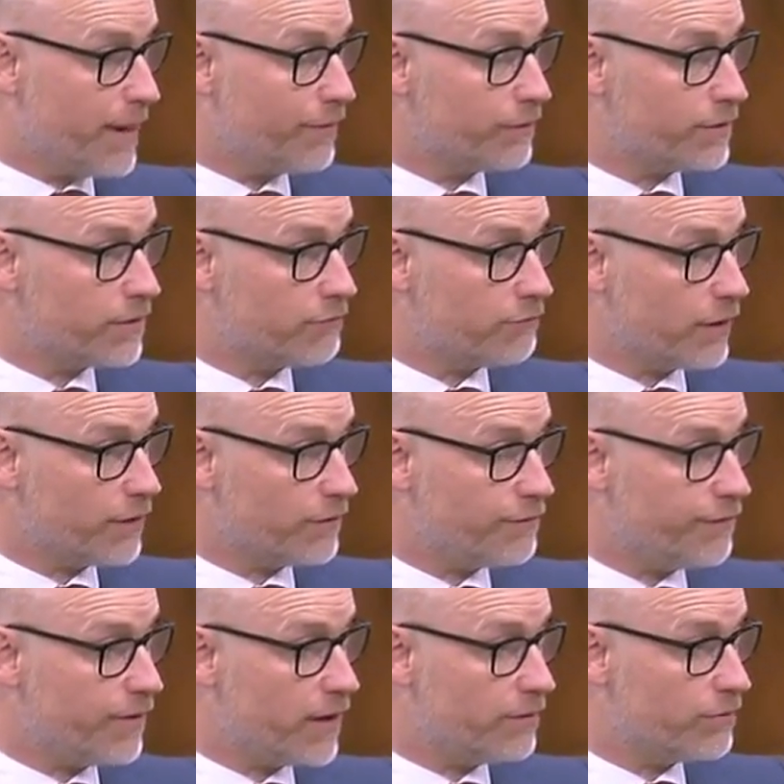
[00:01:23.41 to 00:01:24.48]
bounced around
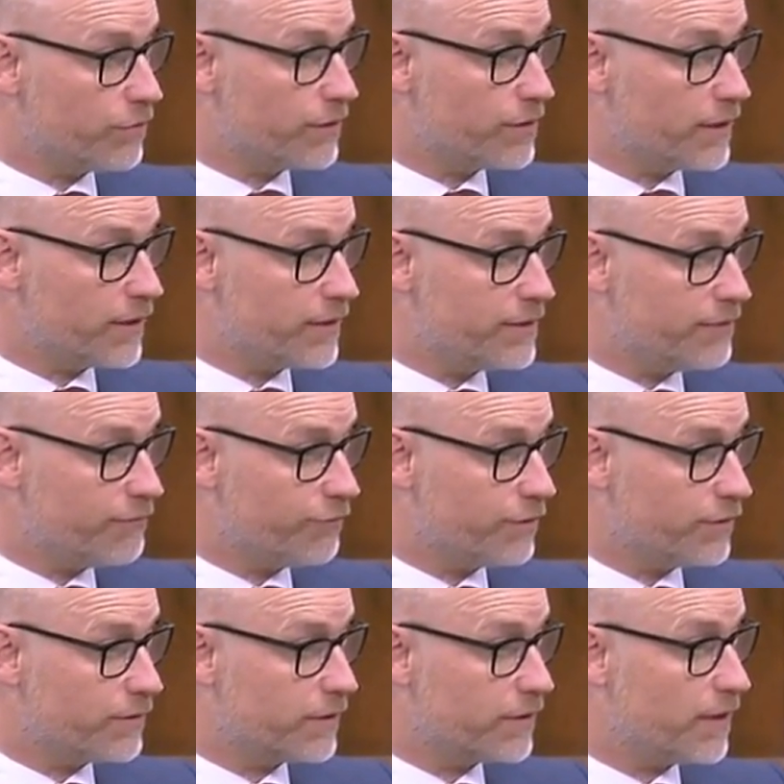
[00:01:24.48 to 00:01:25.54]
five or six
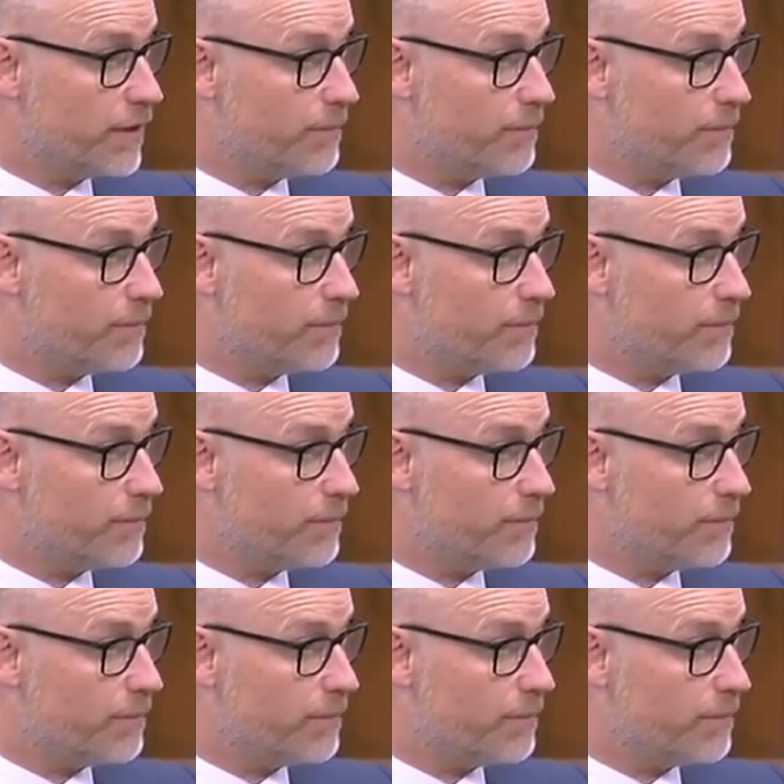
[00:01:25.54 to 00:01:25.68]
different